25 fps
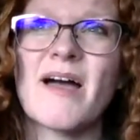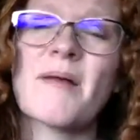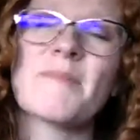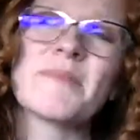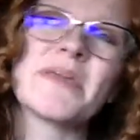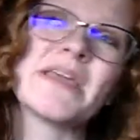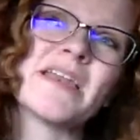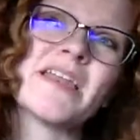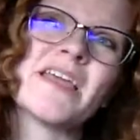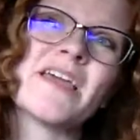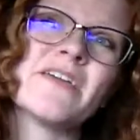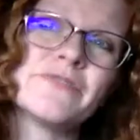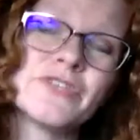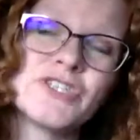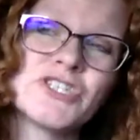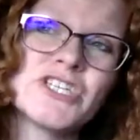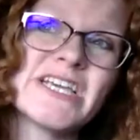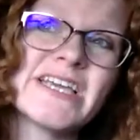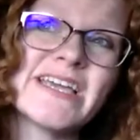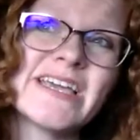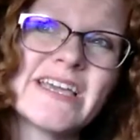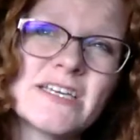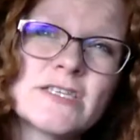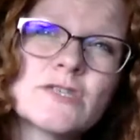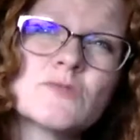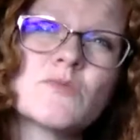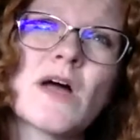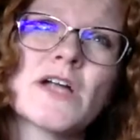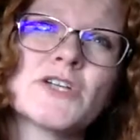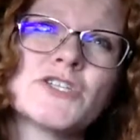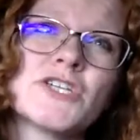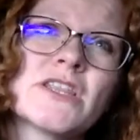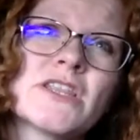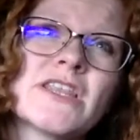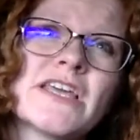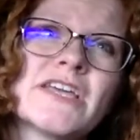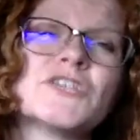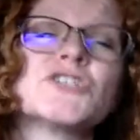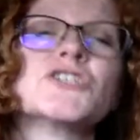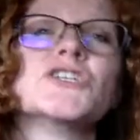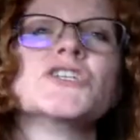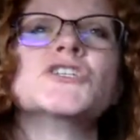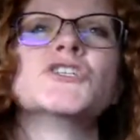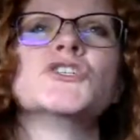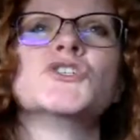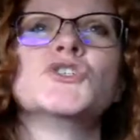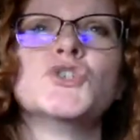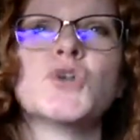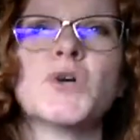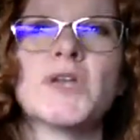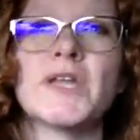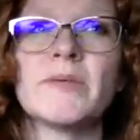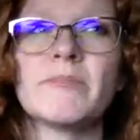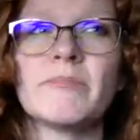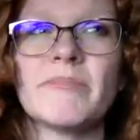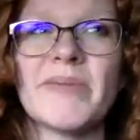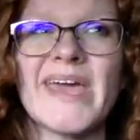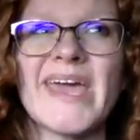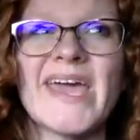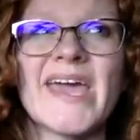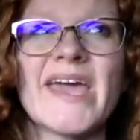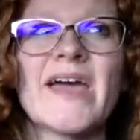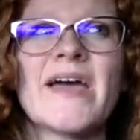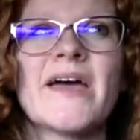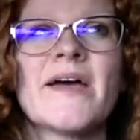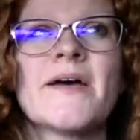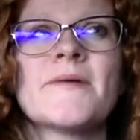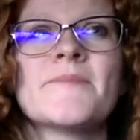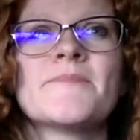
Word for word: I mean, if she is watching things she shouldn't be,